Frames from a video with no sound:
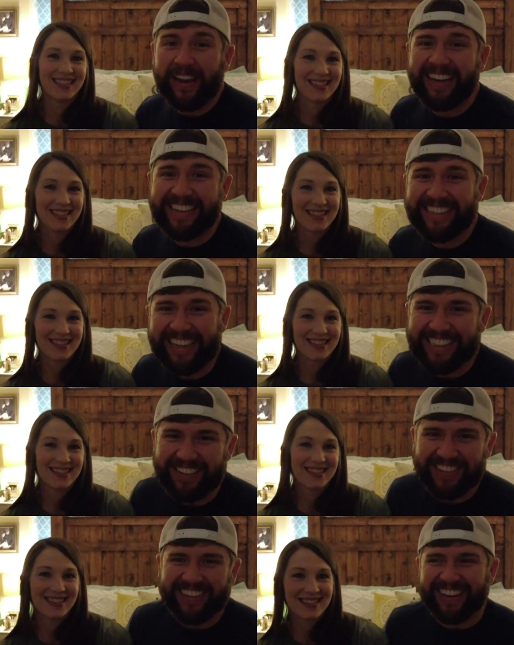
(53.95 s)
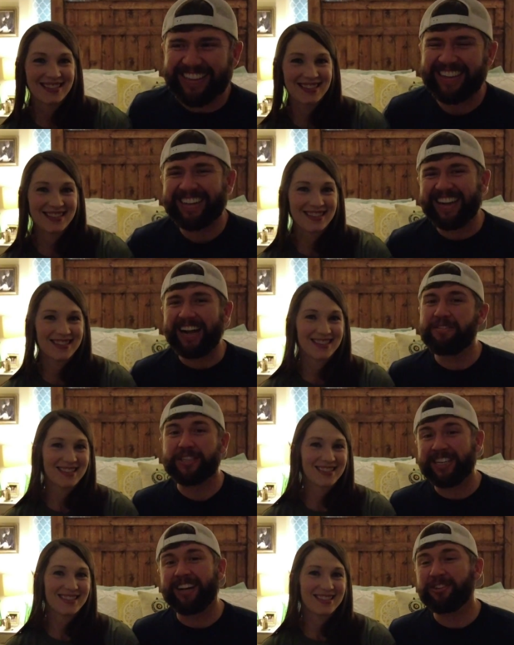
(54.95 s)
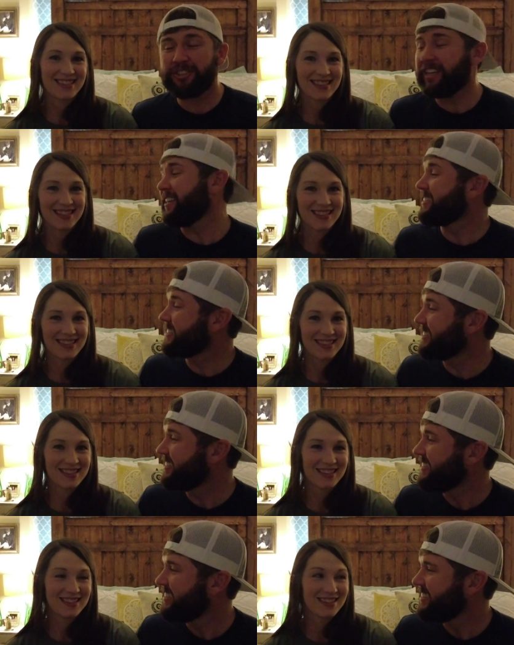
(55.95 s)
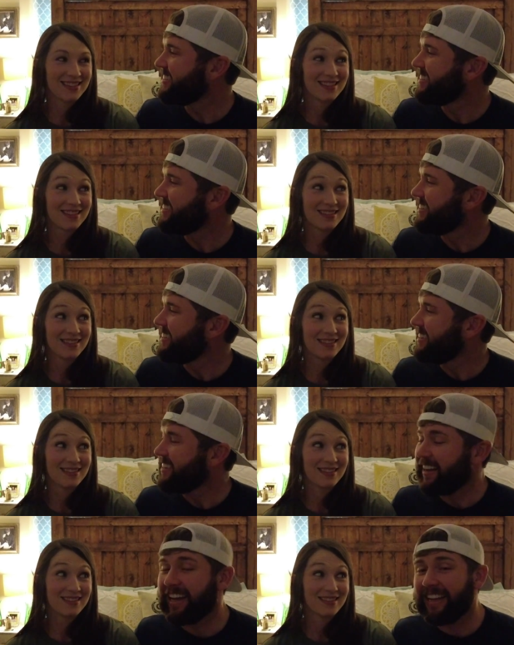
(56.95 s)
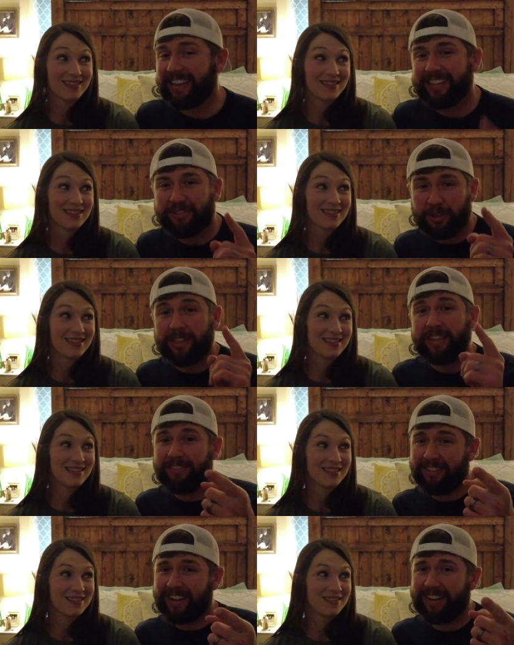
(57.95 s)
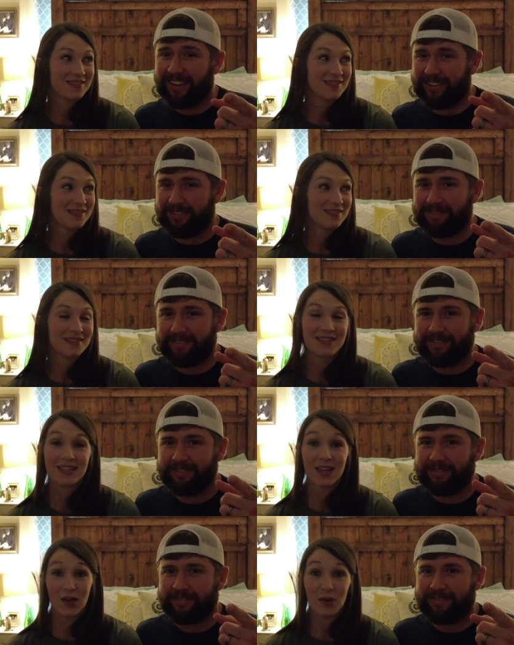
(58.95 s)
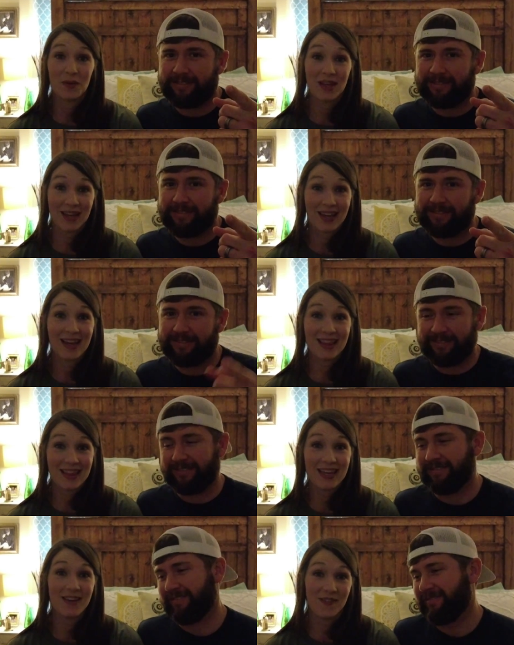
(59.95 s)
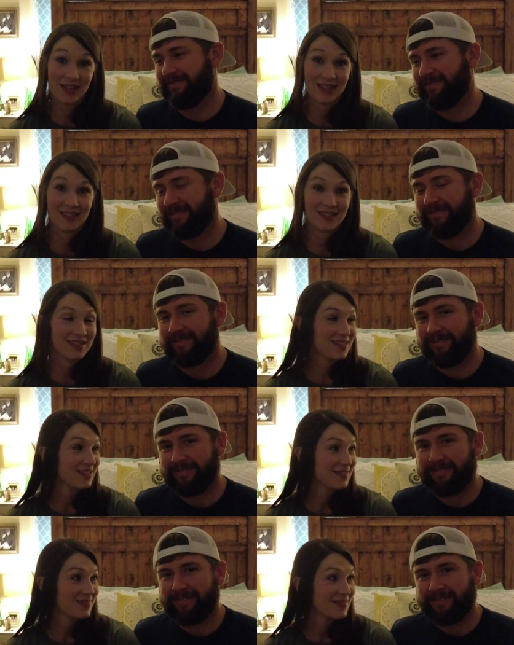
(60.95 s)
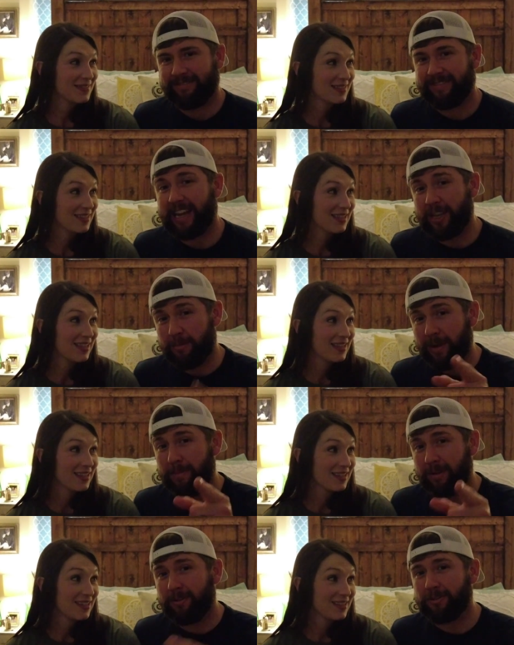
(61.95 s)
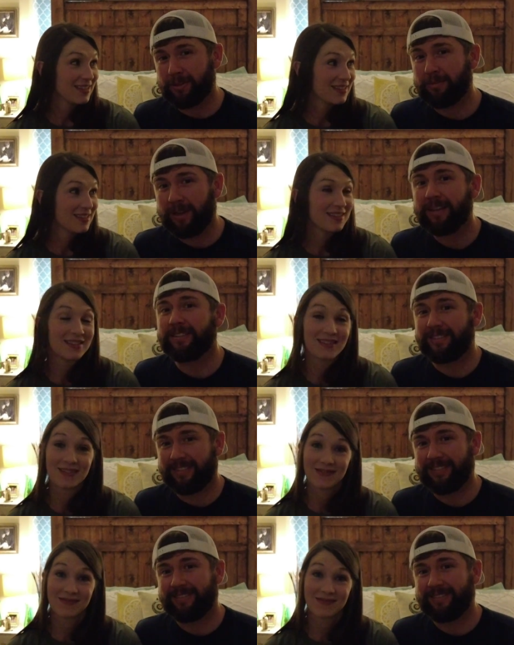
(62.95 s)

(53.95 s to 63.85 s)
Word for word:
Speaker 1: me to say something right there, and I'm just not going to say nothing. Hey, we did find out
Speaker 2: who the egg thief is.
Speaker 1: And you may be a little surprised.